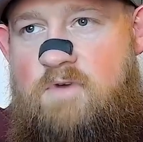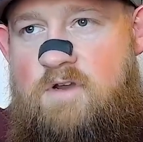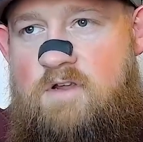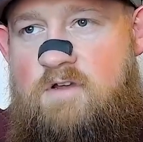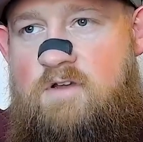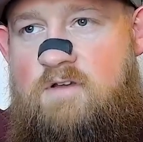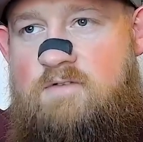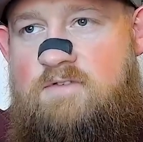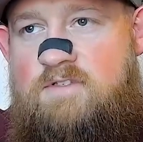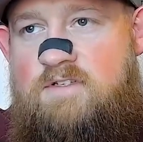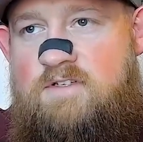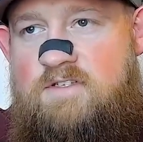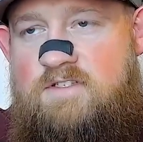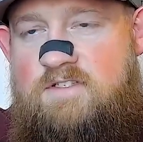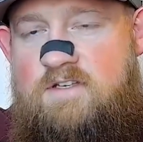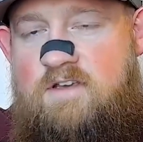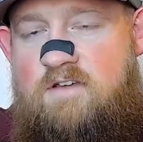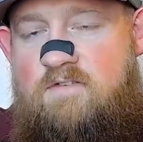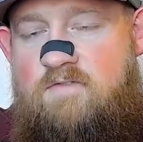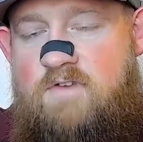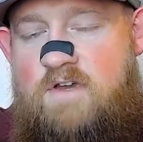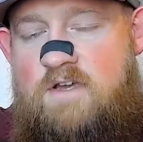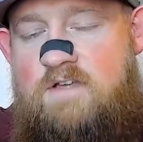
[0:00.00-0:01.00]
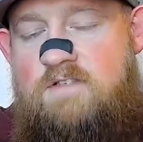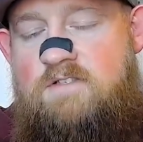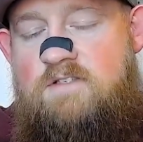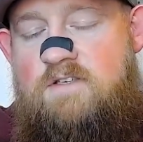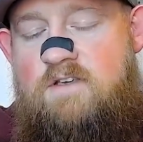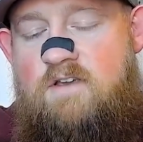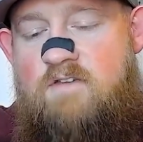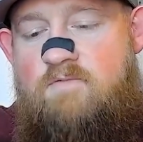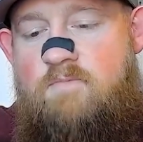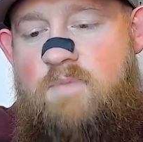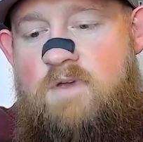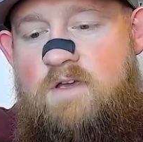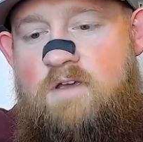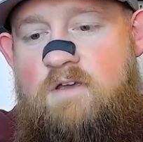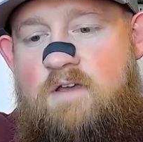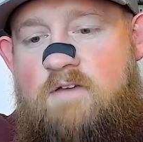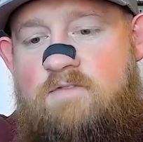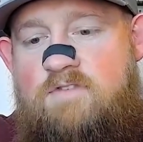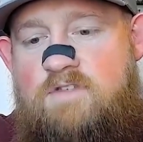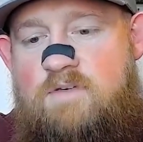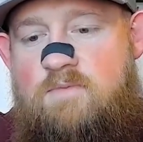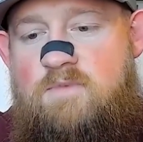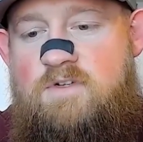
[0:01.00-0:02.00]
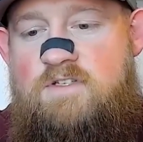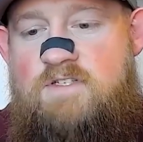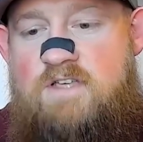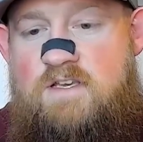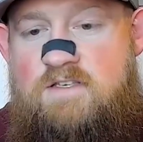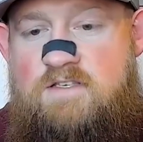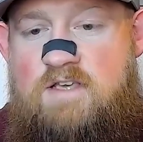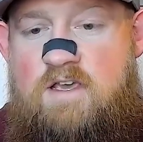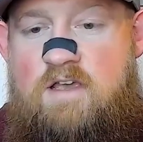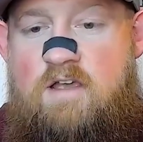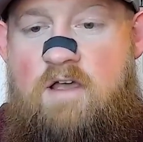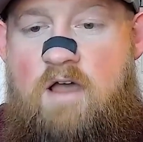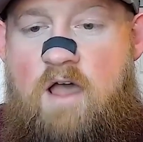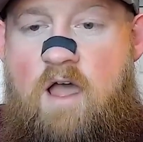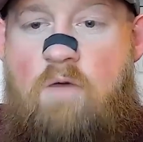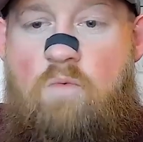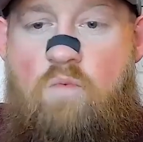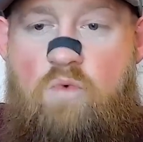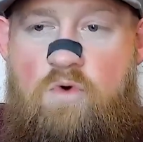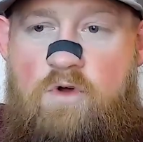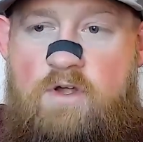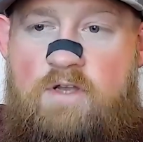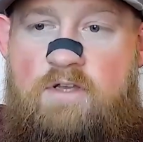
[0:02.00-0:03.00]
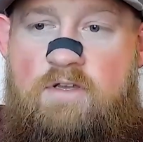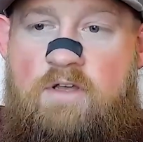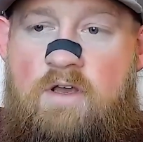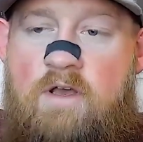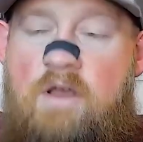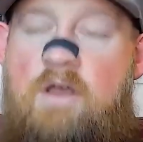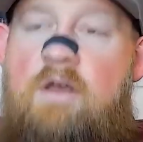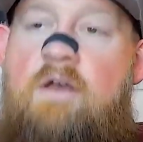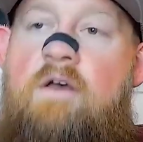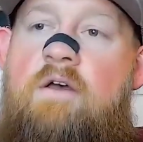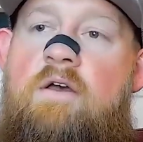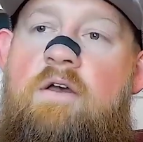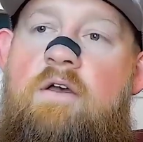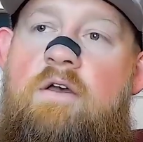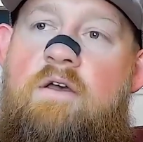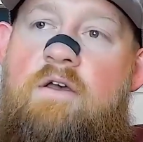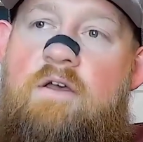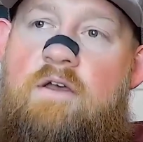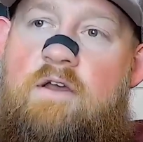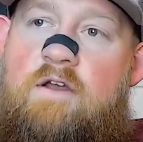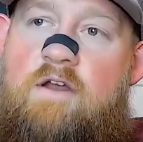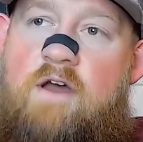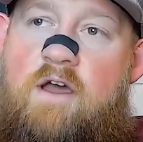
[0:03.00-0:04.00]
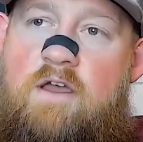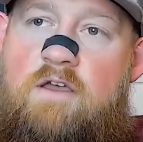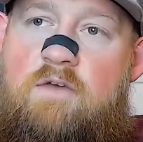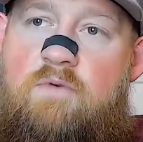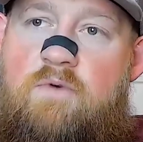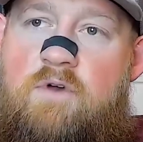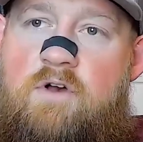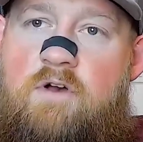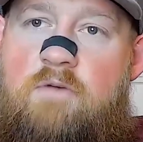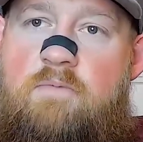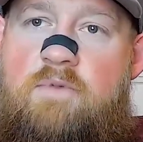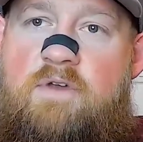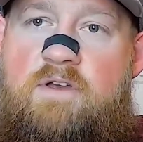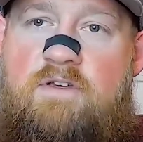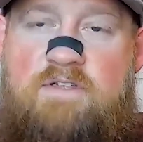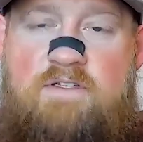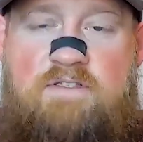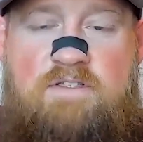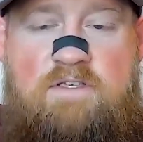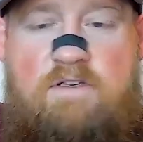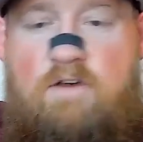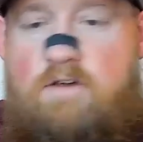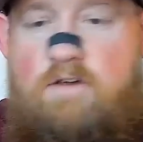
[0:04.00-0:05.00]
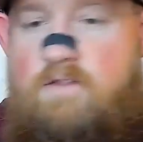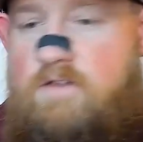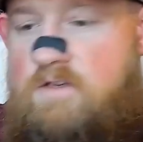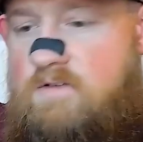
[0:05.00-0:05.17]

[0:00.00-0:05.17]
When you come to a CFA, CFP, if someone says, hey, I want an IUL because I see all